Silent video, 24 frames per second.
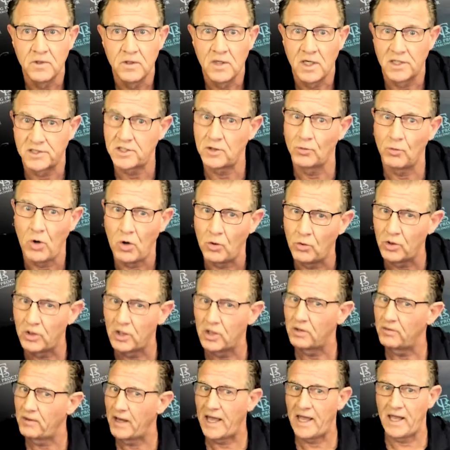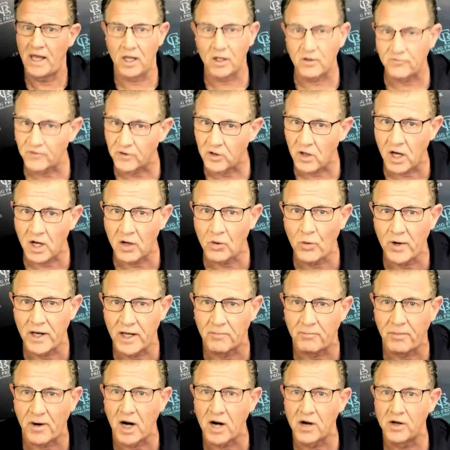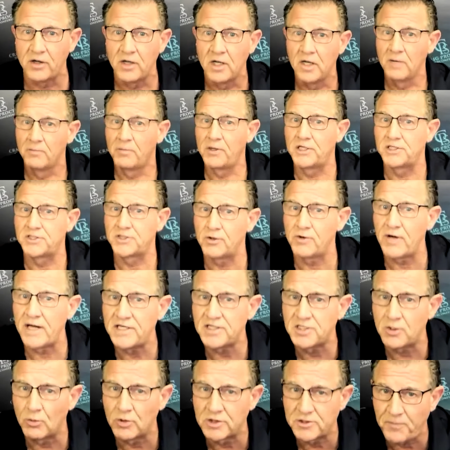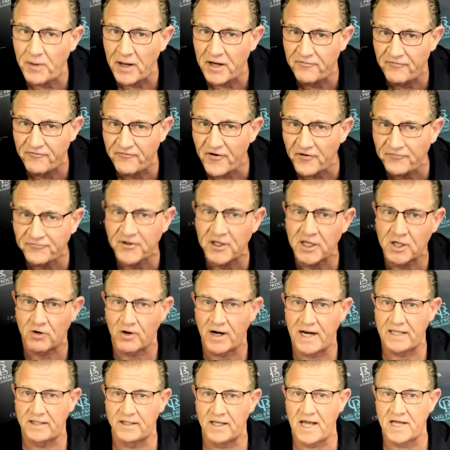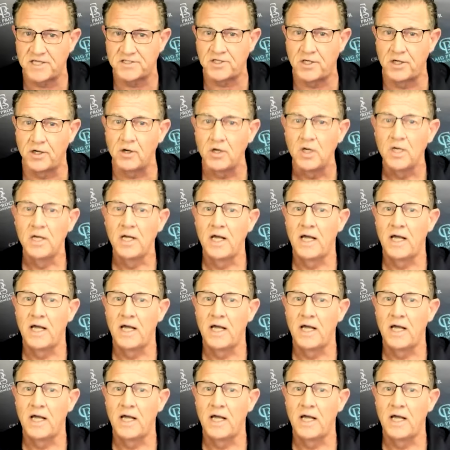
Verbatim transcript: I said, well, we're a hell of a long way apart because your agent was paid 50 grand last year